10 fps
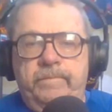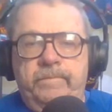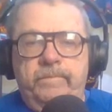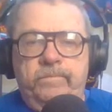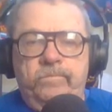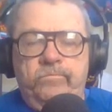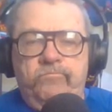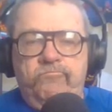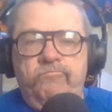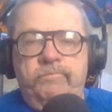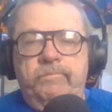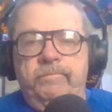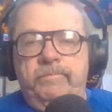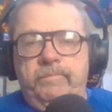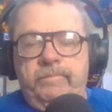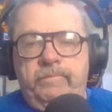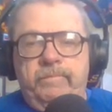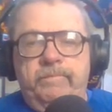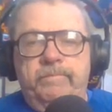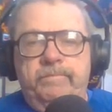
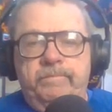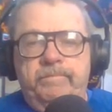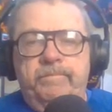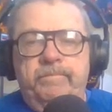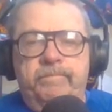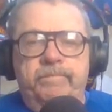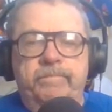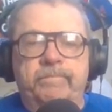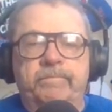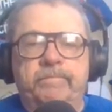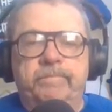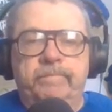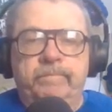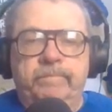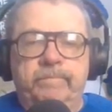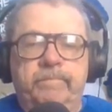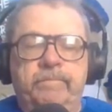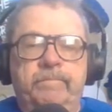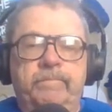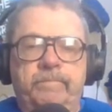
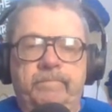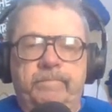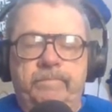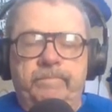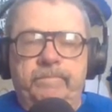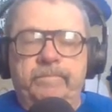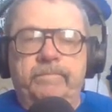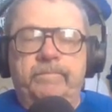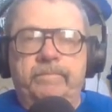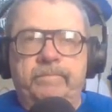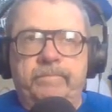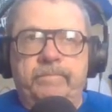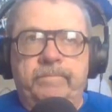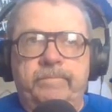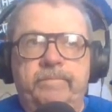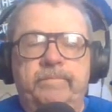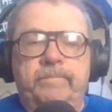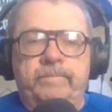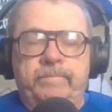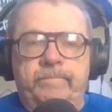
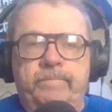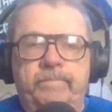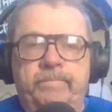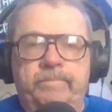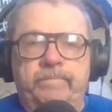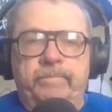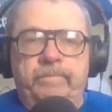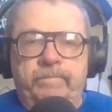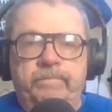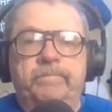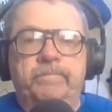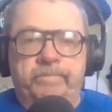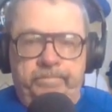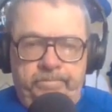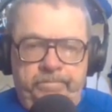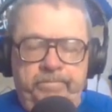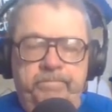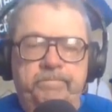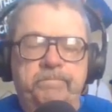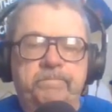No words are spoken by the person on screen.